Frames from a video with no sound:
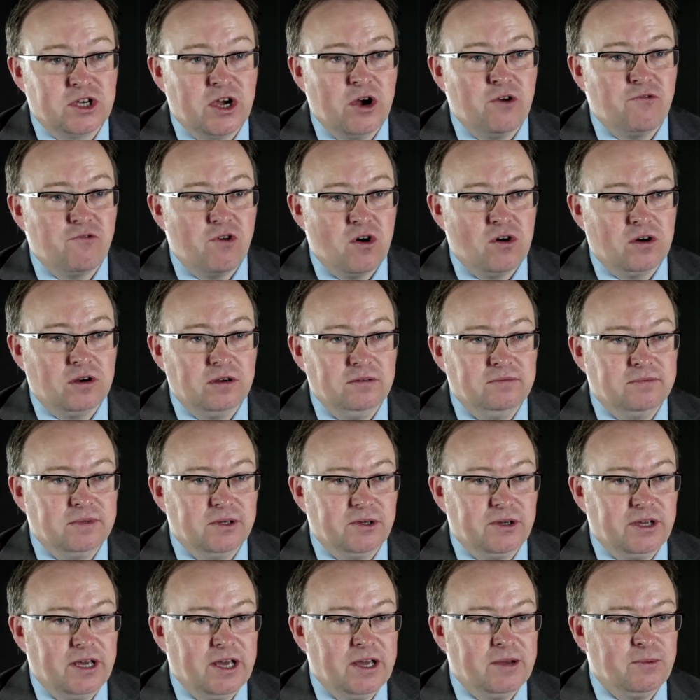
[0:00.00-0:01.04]
wrong.
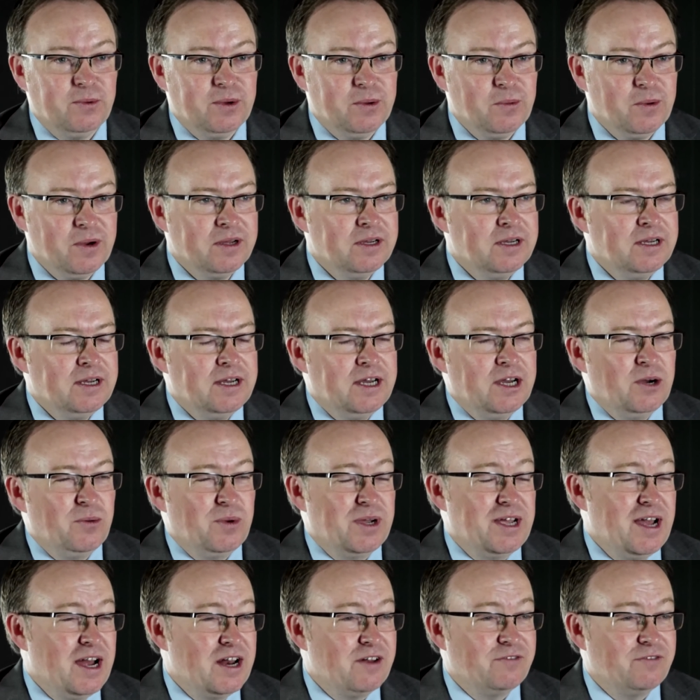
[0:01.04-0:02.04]
Okay, we were a